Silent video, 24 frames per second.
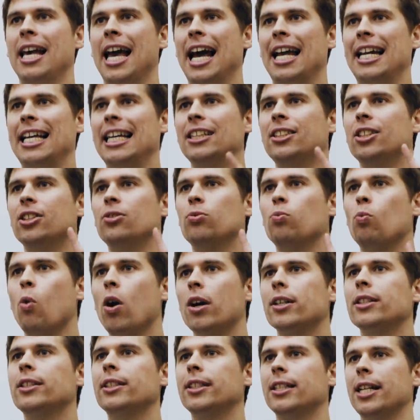And here's just
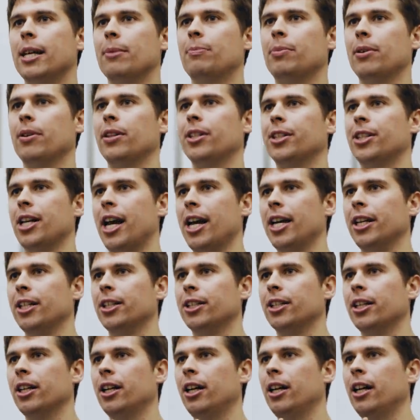one snippet of the
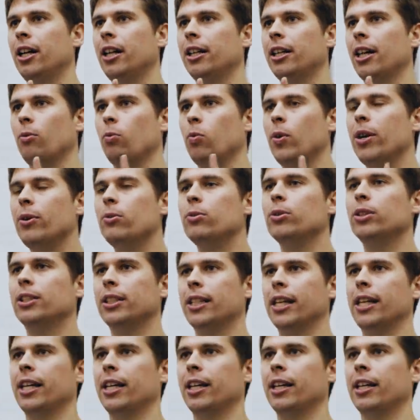change that we will
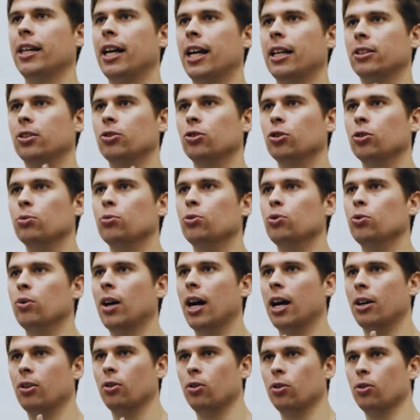see as normal
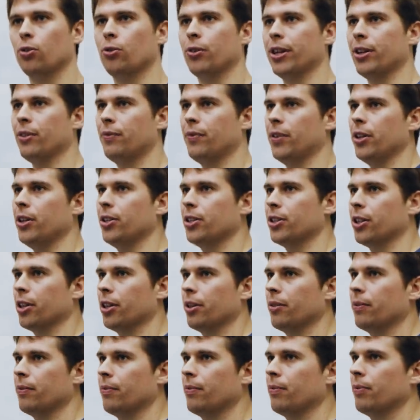and ordinary in the future.
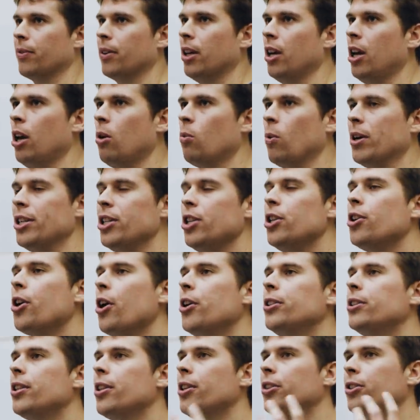When you
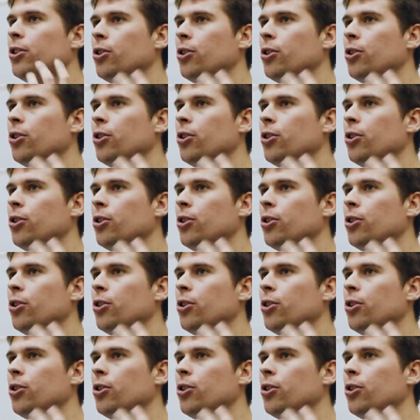go to the